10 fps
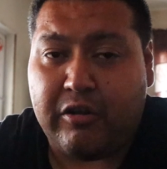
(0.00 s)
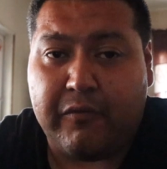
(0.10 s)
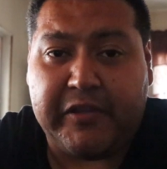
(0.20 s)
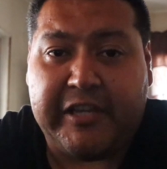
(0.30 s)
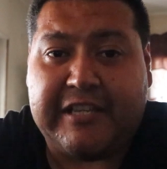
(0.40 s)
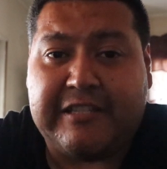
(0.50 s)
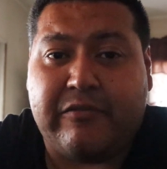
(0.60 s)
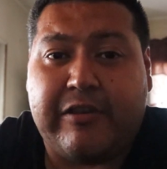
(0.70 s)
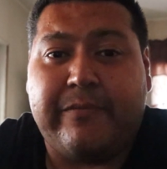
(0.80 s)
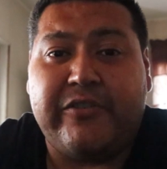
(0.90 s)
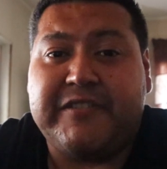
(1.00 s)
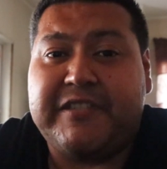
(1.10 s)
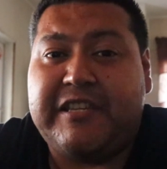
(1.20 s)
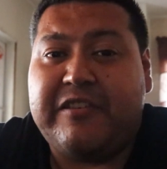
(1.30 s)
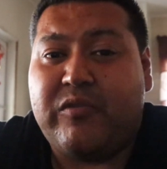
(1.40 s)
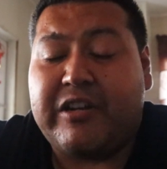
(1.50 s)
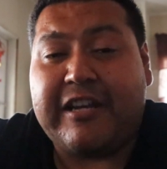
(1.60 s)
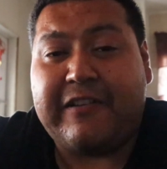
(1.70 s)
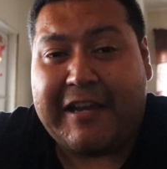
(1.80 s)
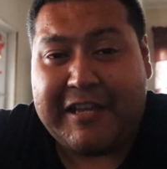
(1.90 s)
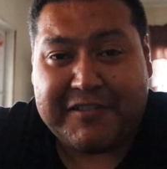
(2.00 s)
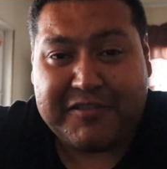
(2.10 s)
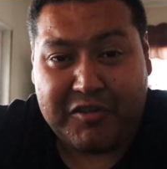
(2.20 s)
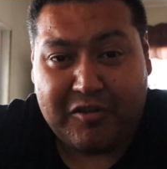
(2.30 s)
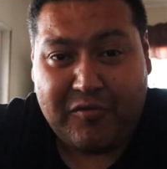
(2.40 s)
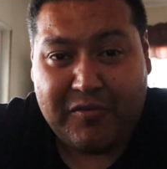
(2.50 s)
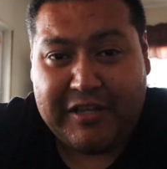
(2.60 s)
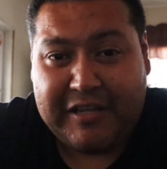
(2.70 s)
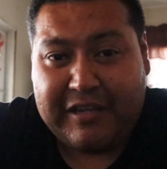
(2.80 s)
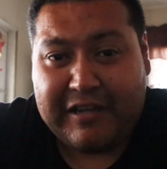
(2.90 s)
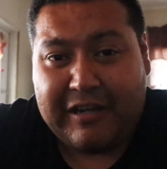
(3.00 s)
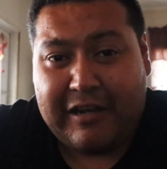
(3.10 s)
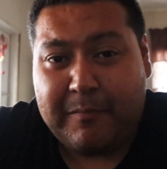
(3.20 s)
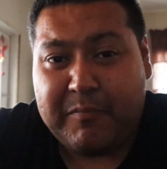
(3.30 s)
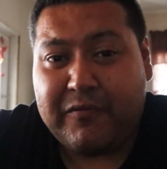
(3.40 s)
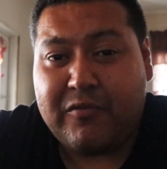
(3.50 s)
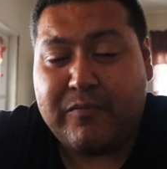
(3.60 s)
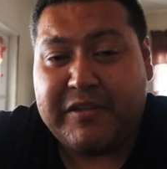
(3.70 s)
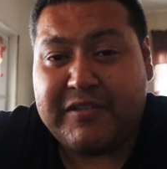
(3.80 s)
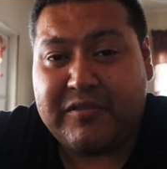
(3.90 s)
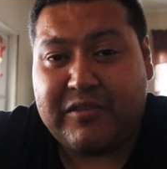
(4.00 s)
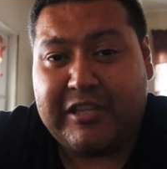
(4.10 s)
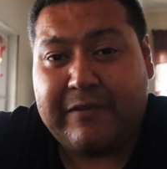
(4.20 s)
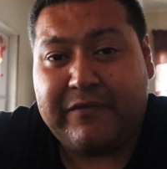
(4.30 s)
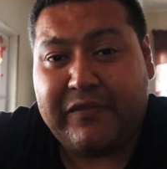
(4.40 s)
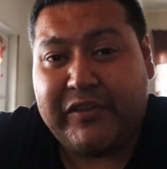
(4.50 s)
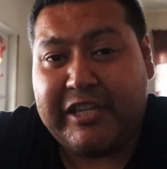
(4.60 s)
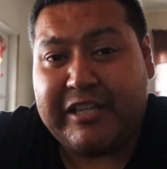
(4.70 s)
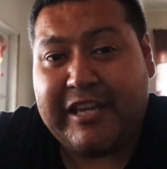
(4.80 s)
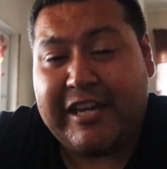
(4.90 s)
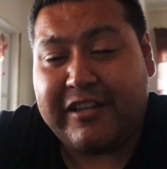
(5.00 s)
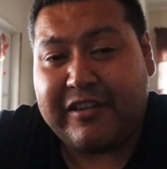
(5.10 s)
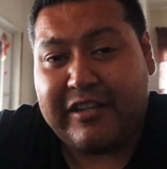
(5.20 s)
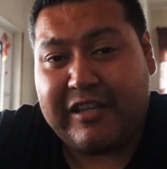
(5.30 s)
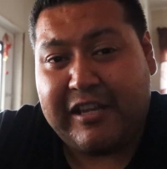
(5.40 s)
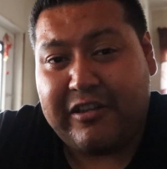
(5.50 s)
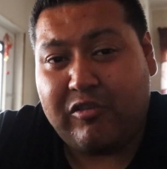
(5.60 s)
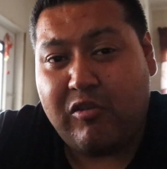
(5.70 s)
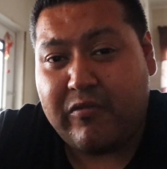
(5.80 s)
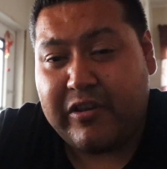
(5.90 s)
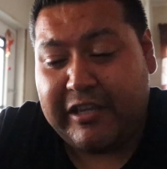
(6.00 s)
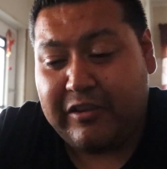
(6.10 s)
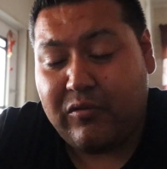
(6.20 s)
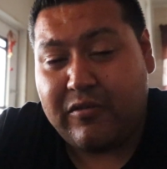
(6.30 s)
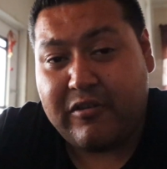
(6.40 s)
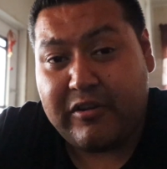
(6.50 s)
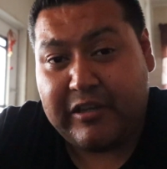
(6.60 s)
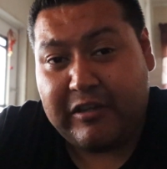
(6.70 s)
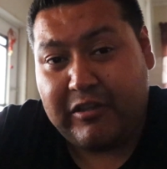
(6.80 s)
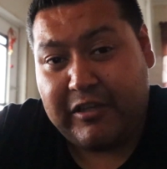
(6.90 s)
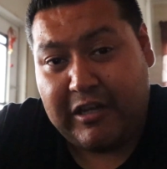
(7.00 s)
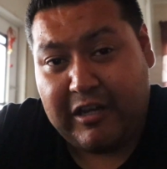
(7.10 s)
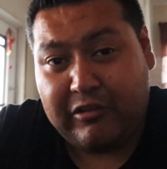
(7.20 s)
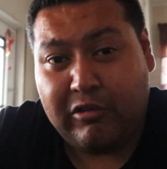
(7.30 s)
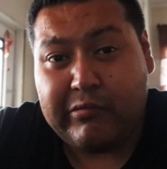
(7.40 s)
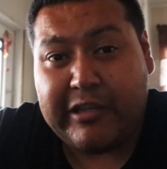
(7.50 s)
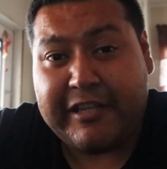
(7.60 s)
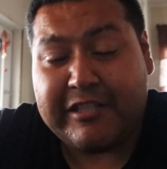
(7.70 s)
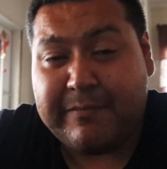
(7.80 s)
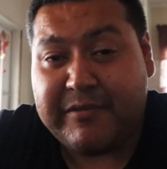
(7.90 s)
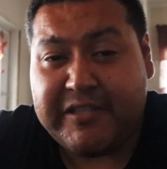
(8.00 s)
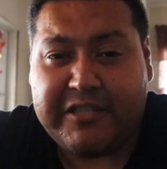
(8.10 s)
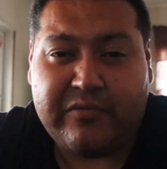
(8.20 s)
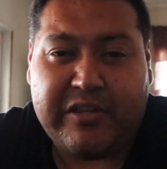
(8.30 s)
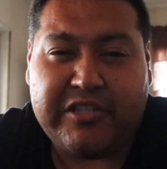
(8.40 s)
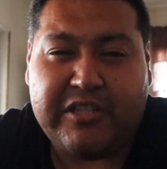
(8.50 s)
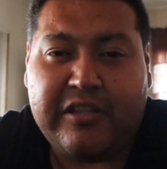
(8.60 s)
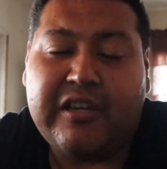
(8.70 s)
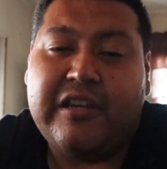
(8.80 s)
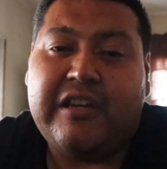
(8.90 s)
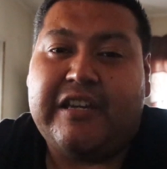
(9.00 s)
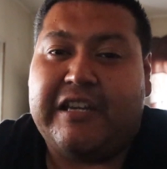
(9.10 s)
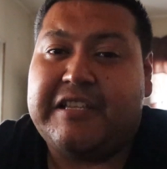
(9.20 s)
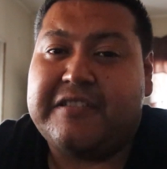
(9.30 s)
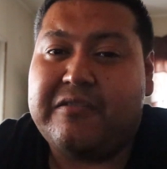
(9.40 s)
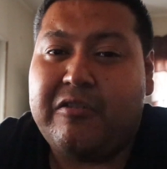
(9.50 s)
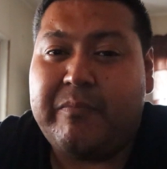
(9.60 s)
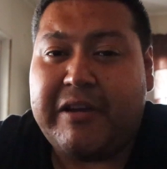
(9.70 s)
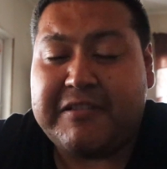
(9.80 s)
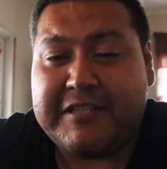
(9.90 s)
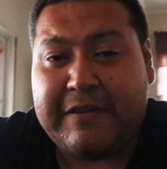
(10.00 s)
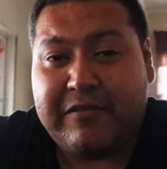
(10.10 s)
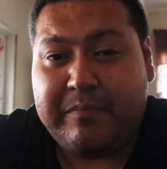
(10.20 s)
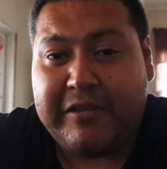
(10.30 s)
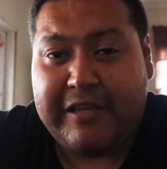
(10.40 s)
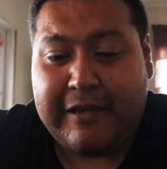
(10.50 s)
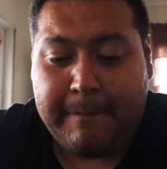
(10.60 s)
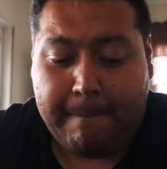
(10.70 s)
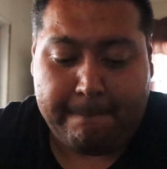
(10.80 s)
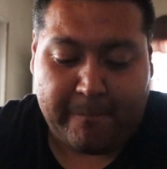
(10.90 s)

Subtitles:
hopefully you guys were able to see what kind of ISO performance the M50 can get in a lower indoor, low light type of situation. It's still about 7 p.m.